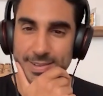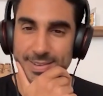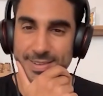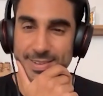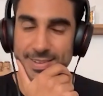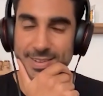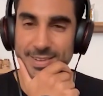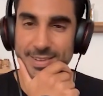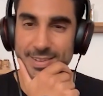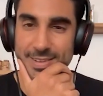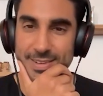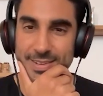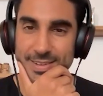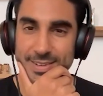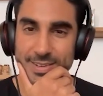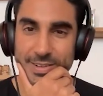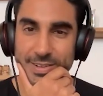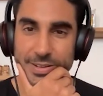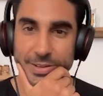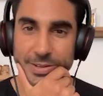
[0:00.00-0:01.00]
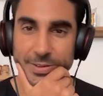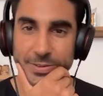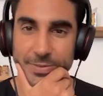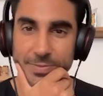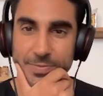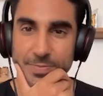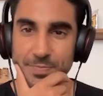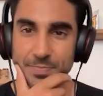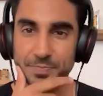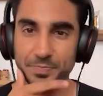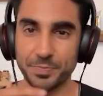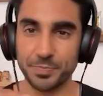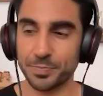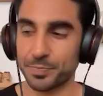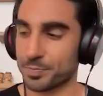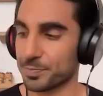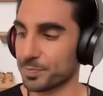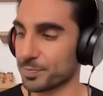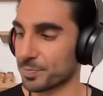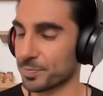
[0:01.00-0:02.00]

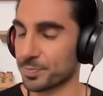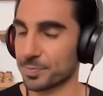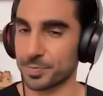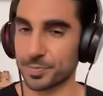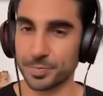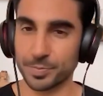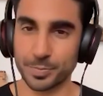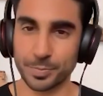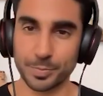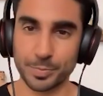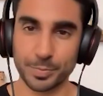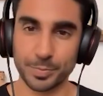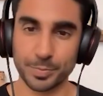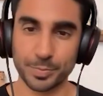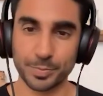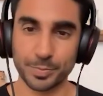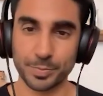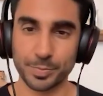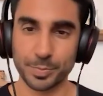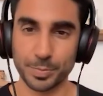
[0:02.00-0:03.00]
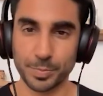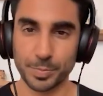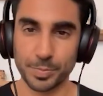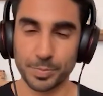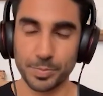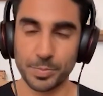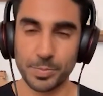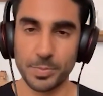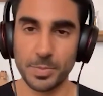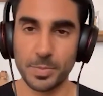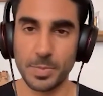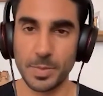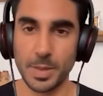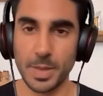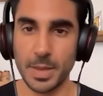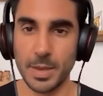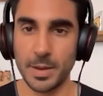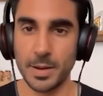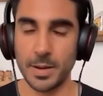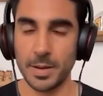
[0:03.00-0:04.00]

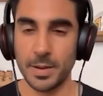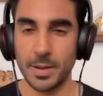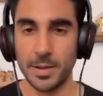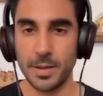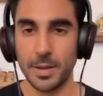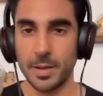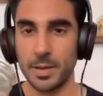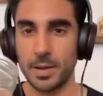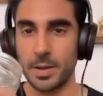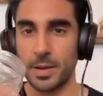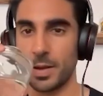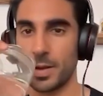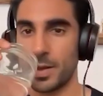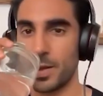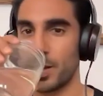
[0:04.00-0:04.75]
[no speech]